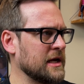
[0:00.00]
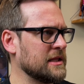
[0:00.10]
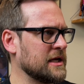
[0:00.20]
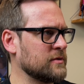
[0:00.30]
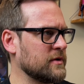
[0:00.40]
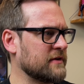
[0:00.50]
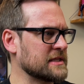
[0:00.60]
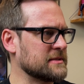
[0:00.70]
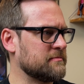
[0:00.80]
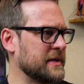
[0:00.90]
And then we've
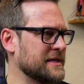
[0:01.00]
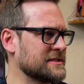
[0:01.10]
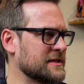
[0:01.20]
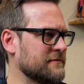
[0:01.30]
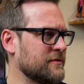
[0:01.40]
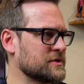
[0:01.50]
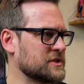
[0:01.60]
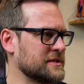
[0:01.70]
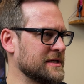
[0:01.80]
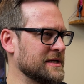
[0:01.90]
got some pins,
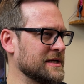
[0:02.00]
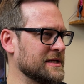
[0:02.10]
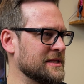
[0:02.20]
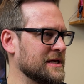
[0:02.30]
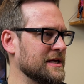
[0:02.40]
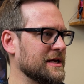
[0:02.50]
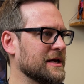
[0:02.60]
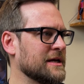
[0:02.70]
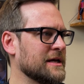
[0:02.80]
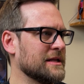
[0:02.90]
unfortunately, in the
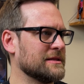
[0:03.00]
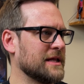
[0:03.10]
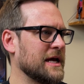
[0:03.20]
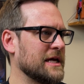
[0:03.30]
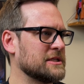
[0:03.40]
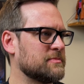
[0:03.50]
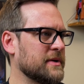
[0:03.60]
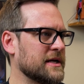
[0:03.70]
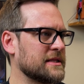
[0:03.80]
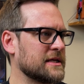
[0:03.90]
legs,
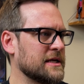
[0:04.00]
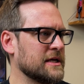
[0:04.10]
but